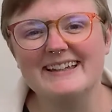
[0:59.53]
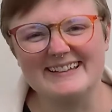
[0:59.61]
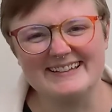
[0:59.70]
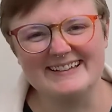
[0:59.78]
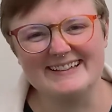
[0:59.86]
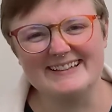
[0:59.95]

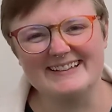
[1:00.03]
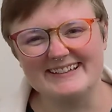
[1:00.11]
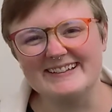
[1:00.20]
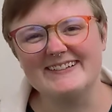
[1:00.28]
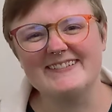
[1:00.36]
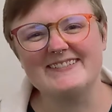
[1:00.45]

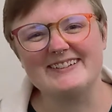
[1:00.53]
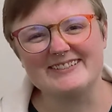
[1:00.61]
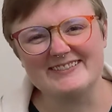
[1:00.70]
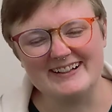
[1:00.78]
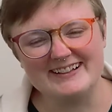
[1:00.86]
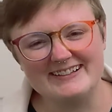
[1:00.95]
If you
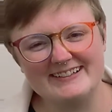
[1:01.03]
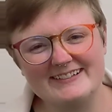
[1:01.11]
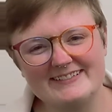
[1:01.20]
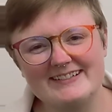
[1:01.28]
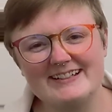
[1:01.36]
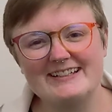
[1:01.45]

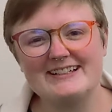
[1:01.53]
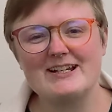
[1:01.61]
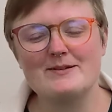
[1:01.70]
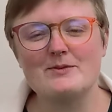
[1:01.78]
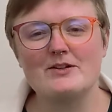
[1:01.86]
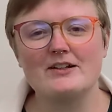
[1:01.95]
wanna read
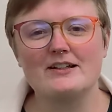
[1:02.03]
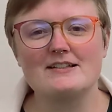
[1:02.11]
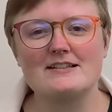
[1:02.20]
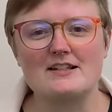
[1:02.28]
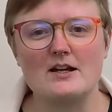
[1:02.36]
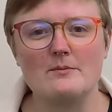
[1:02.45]
a book,
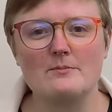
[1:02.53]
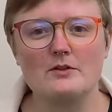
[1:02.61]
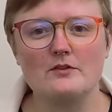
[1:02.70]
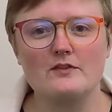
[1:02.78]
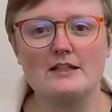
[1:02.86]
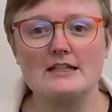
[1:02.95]
stomp
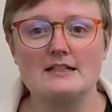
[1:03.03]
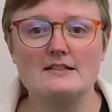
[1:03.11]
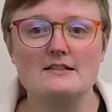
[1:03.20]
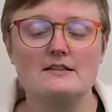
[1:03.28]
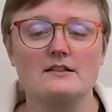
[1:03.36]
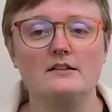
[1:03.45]
your feet.